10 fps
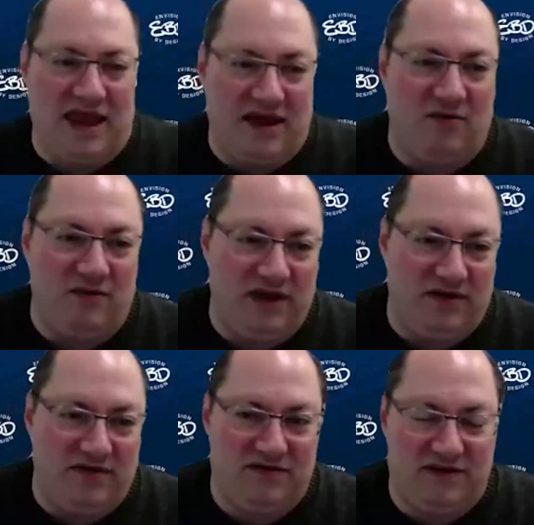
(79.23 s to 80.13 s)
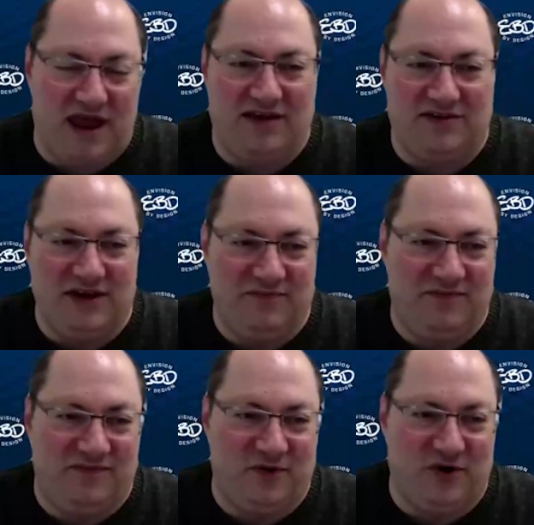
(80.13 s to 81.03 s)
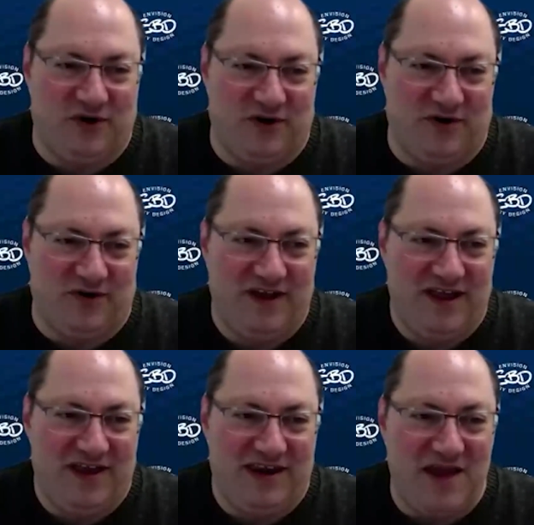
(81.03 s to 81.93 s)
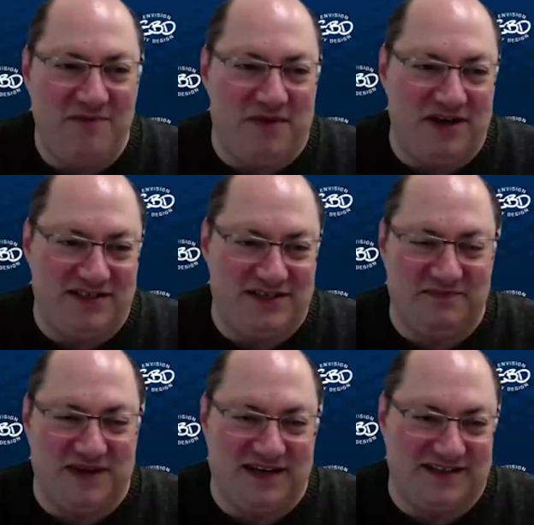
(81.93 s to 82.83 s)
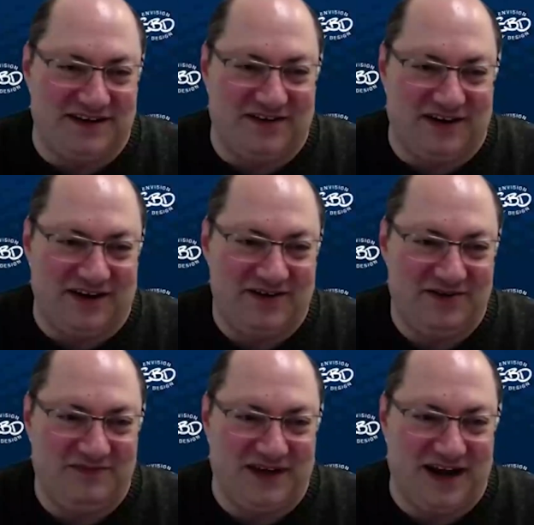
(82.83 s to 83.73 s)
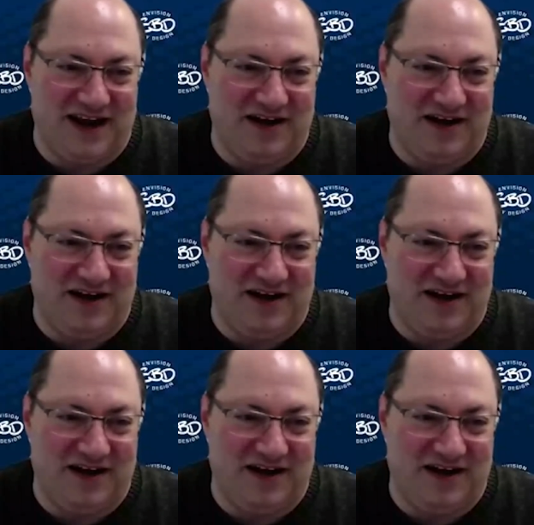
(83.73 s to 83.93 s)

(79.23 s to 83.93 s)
Yeah, I lived for 9 months in Minnesota, but